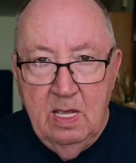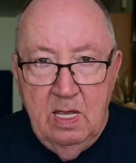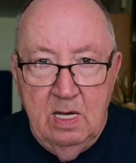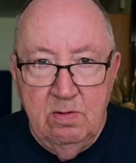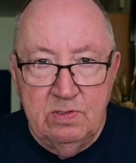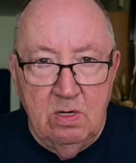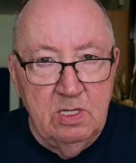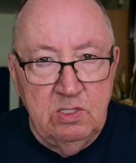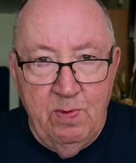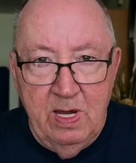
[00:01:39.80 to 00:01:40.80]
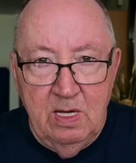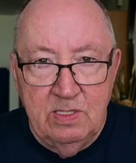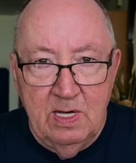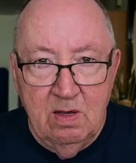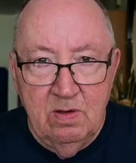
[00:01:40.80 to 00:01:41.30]
And it was all in
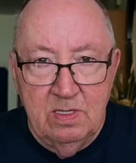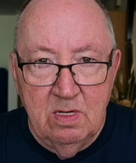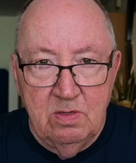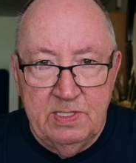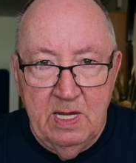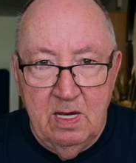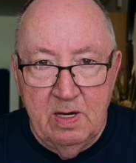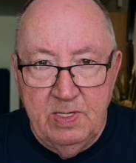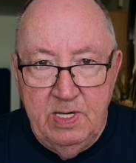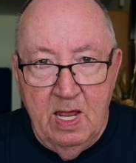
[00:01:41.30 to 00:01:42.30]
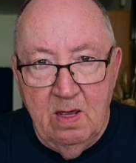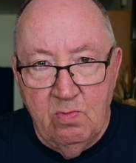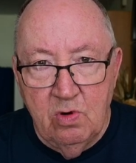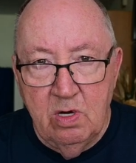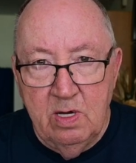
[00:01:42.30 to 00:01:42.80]
Spanish, and I couldn't understand a
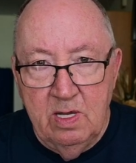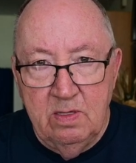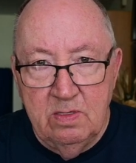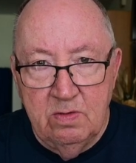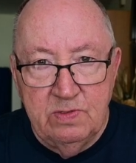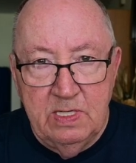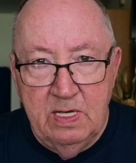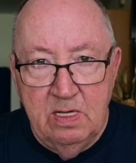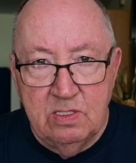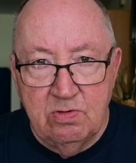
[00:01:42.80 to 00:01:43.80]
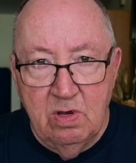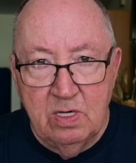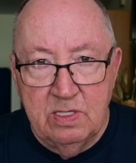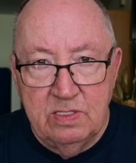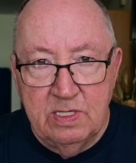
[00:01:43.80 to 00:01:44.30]
damn word. It, it was in the
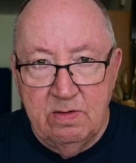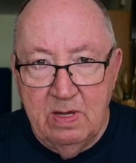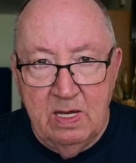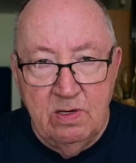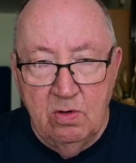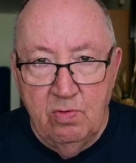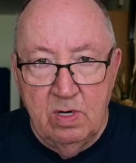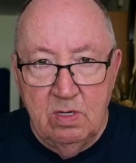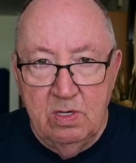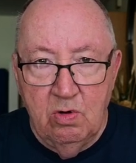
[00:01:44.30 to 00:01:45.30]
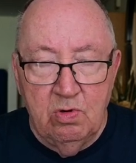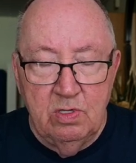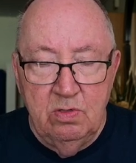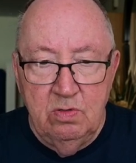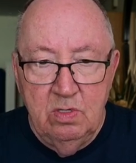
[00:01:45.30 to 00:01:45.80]
instructions and had nowhere, no
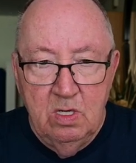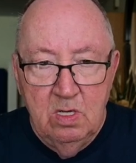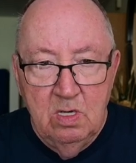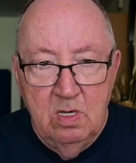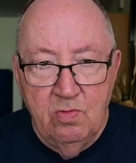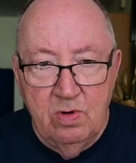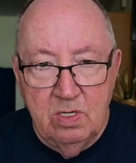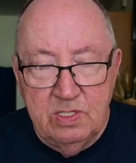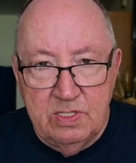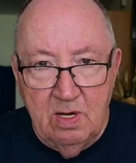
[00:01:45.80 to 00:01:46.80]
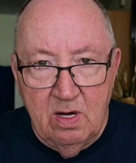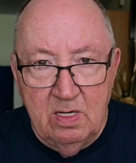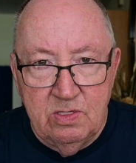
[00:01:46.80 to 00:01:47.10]
clue where to start.